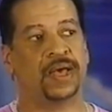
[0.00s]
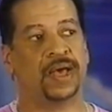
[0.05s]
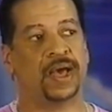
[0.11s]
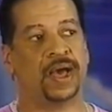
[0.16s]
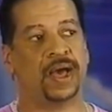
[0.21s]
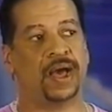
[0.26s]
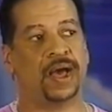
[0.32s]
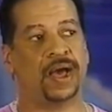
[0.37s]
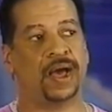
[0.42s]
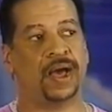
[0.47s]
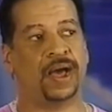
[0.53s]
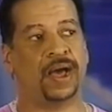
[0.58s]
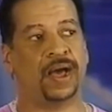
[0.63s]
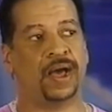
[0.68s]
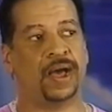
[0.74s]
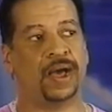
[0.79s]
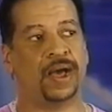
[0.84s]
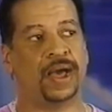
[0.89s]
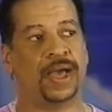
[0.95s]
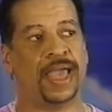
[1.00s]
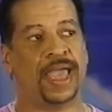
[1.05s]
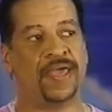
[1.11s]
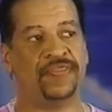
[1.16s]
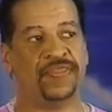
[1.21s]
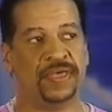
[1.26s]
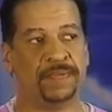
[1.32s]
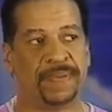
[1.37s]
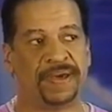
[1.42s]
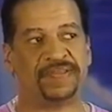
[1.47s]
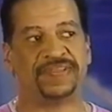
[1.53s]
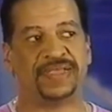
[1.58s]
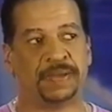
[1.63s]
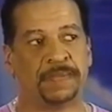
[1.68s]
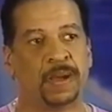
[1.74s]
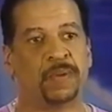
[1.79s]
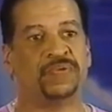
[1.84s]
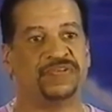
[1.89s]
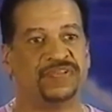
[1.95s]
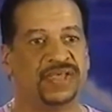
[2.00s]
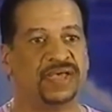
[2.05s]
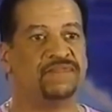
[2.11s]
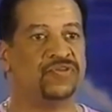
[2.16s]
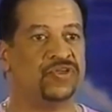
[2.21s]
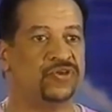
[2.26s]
And then by the time I was 7